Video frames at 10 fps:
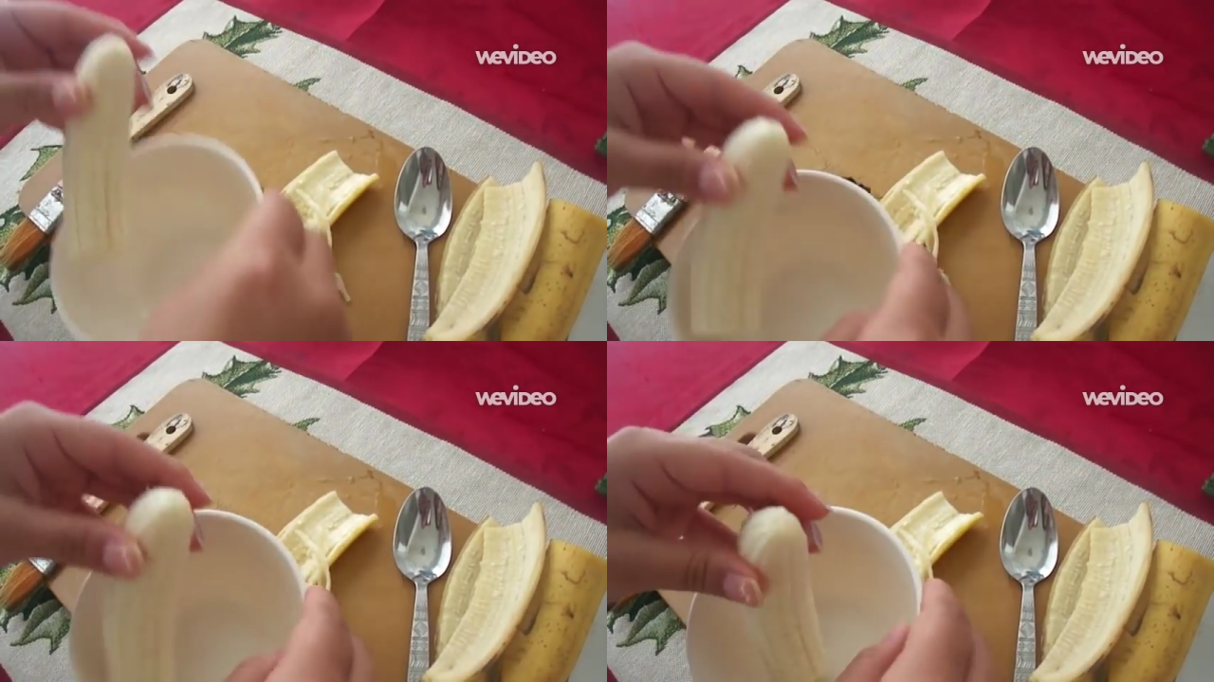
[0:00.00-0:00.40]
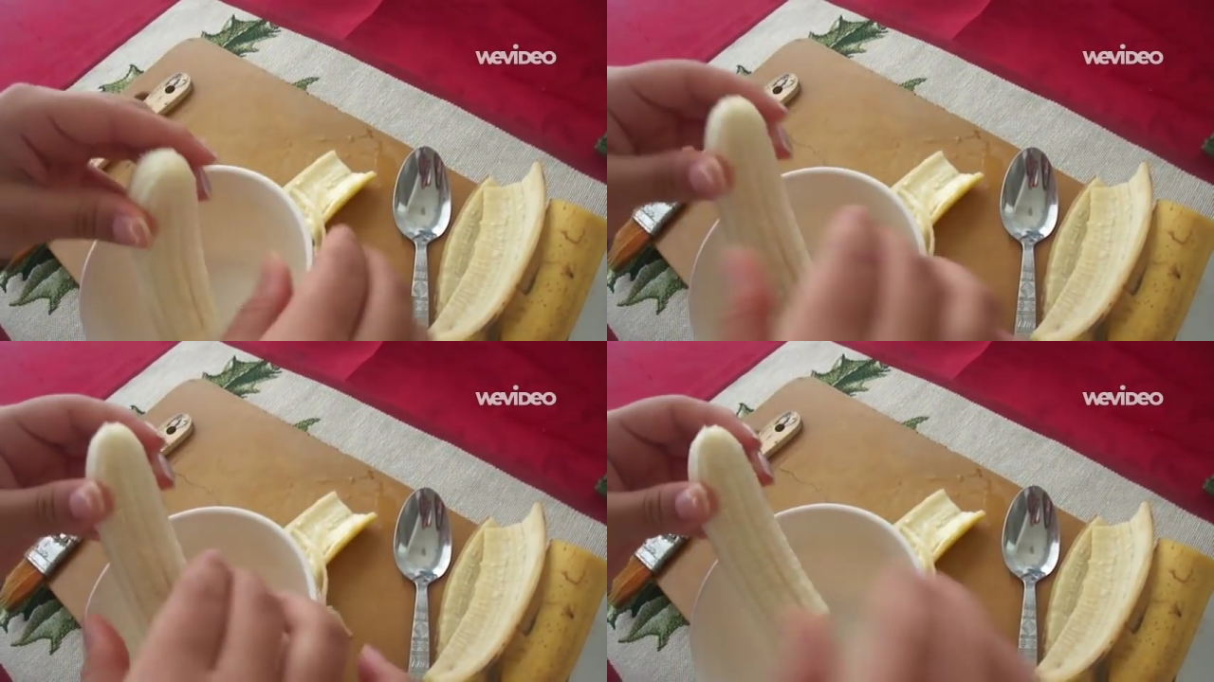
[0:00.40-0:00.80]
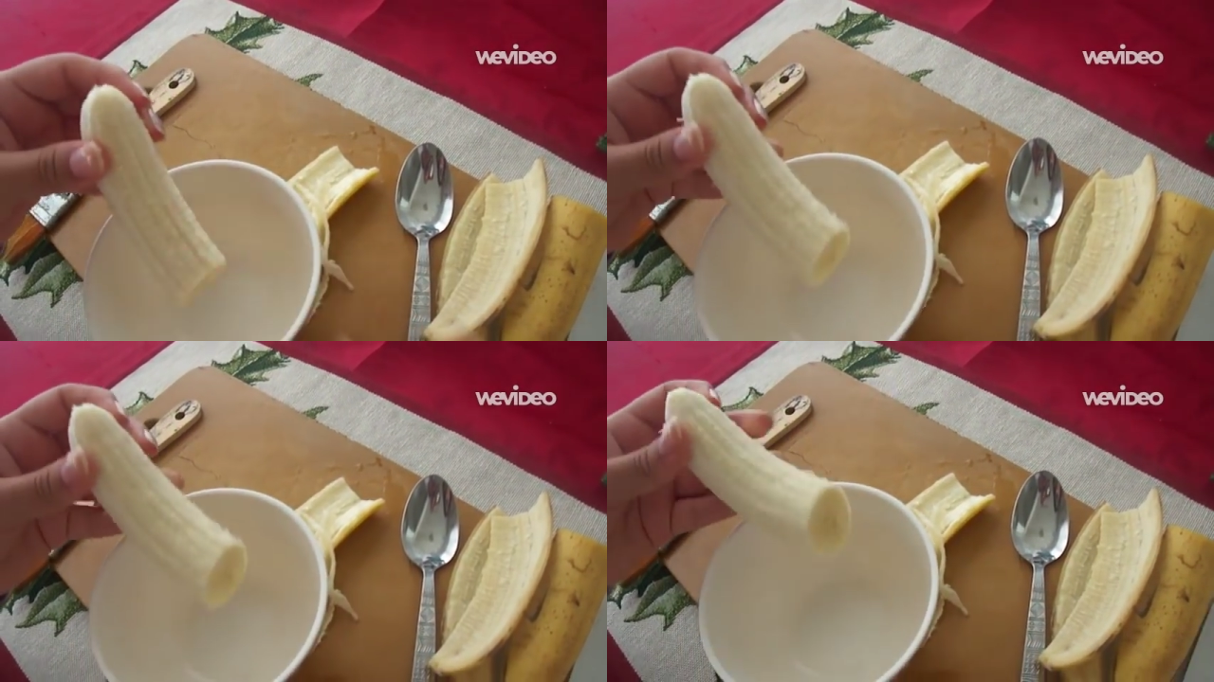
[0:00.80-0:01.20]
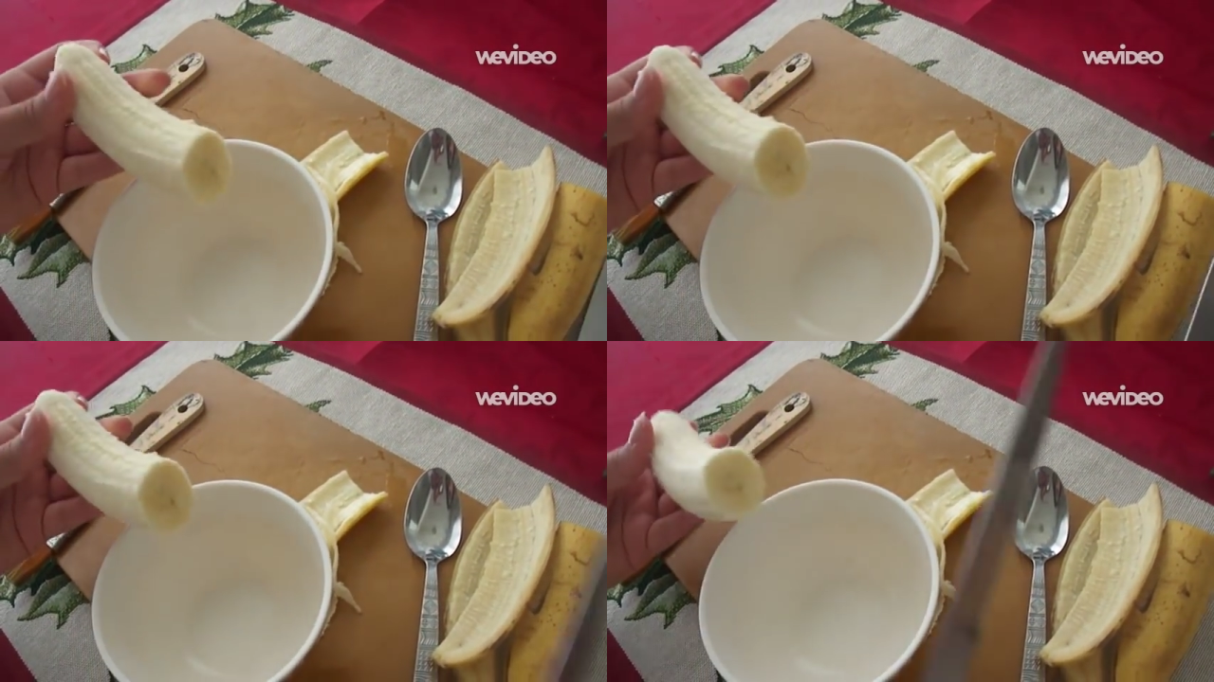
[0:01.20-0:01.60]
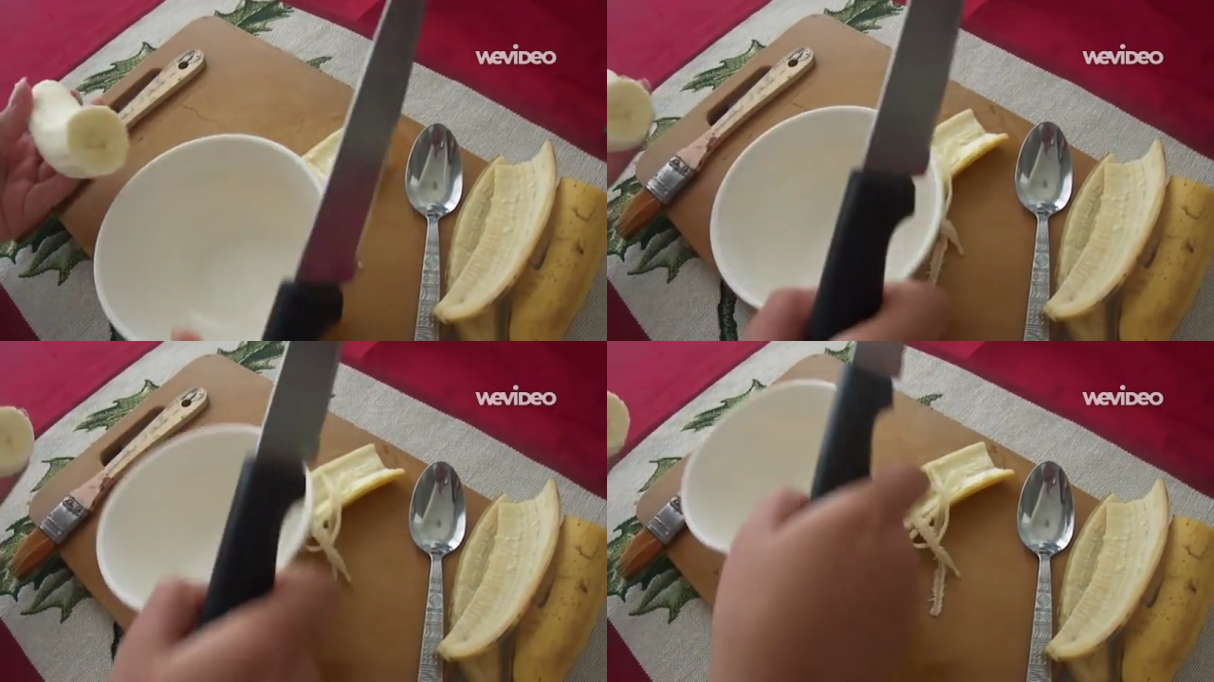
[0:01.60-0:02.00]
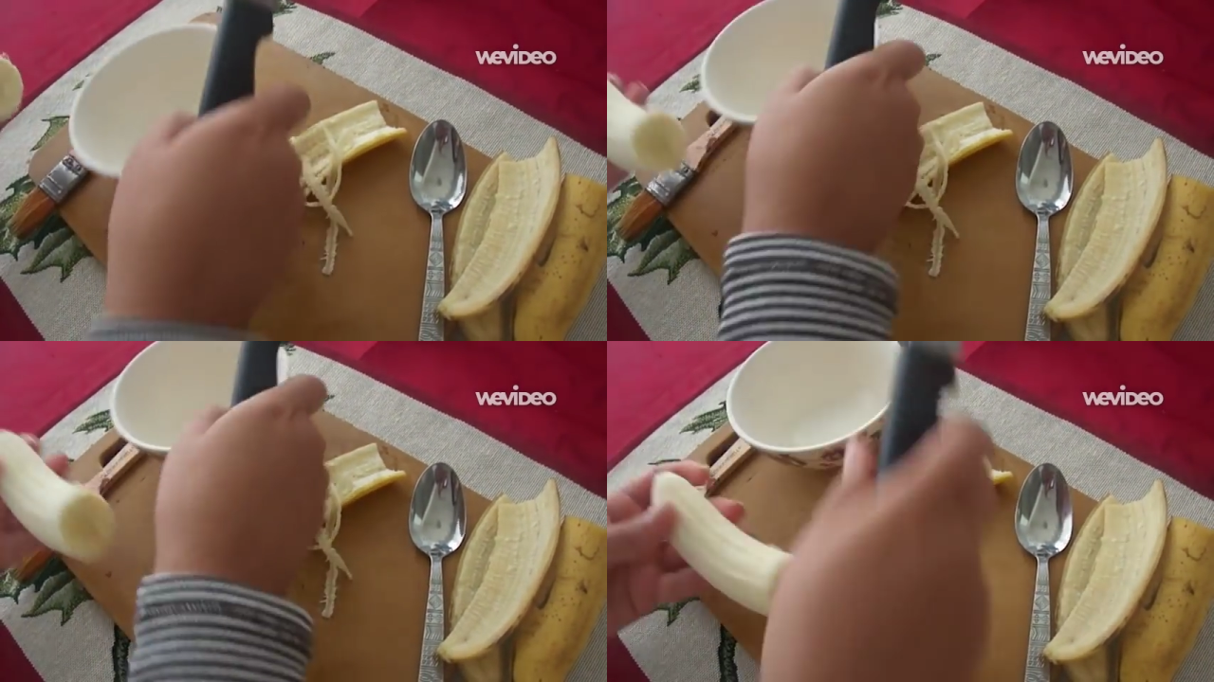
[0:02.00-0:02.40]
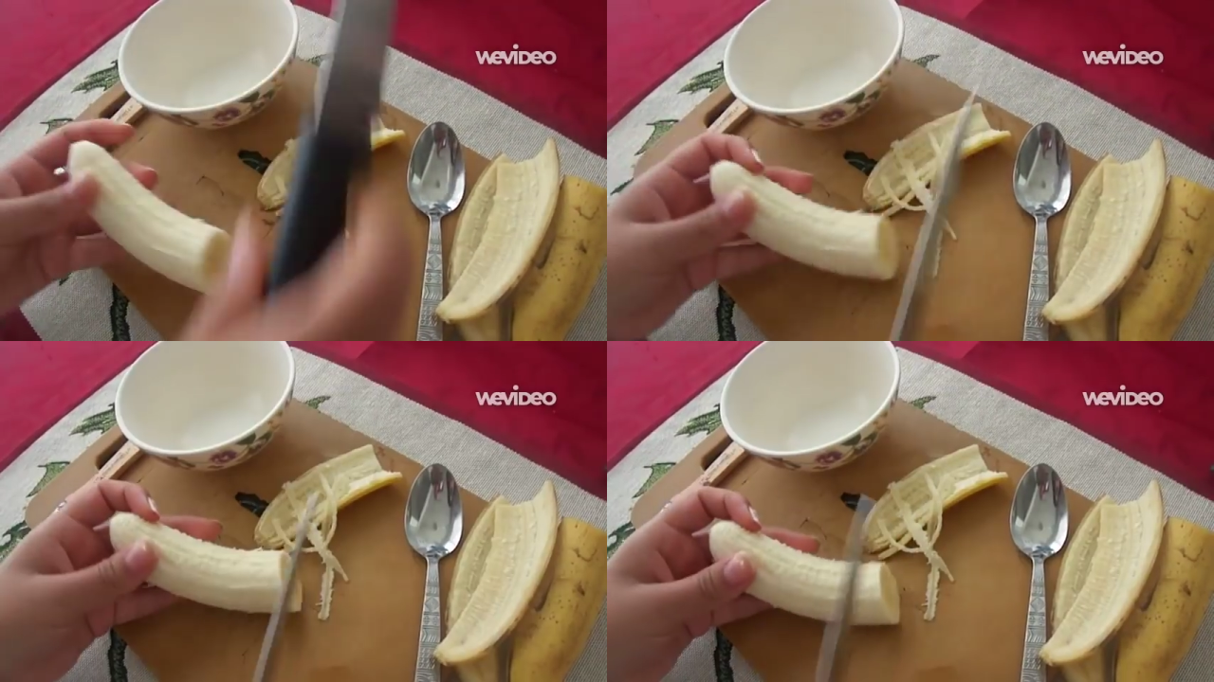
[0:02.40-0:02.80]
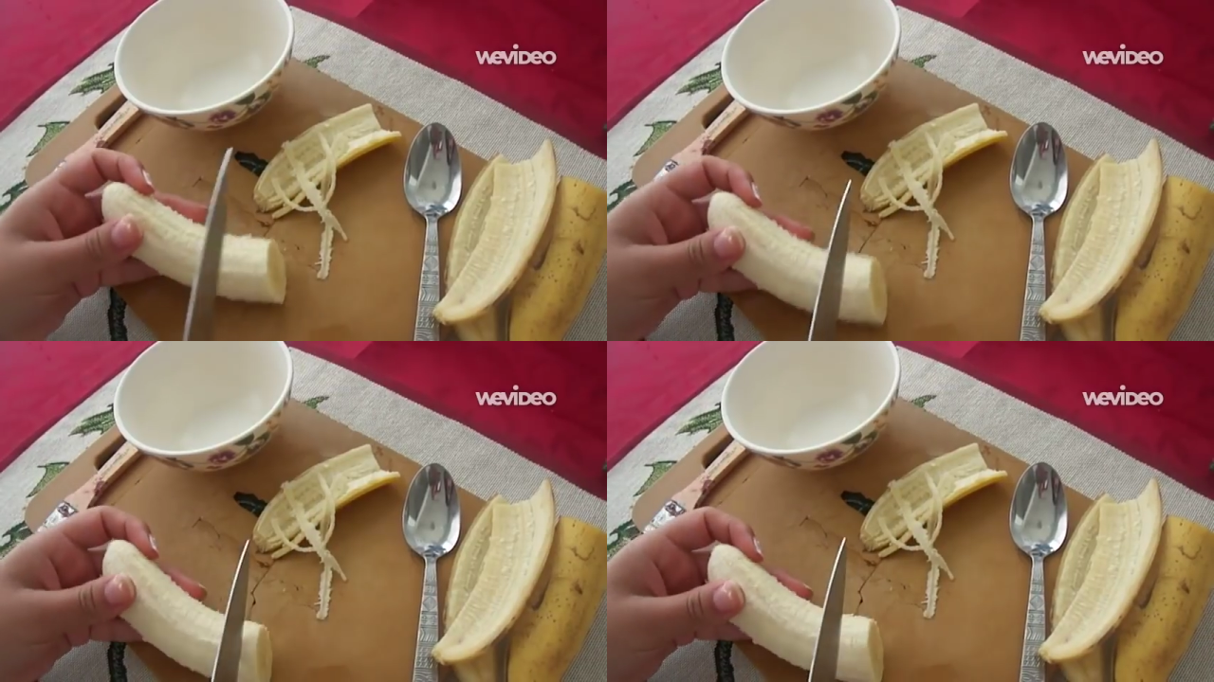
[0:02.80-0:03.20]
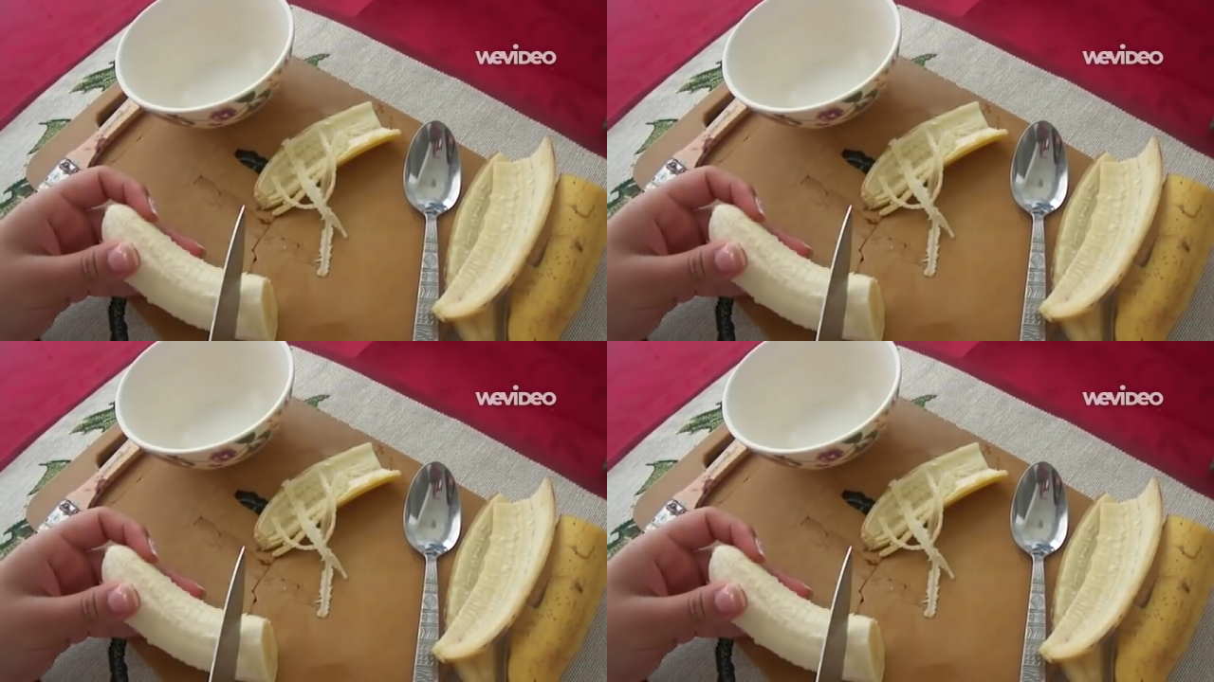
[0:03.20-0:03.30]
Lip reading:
No face is visible, so there are no lips to read.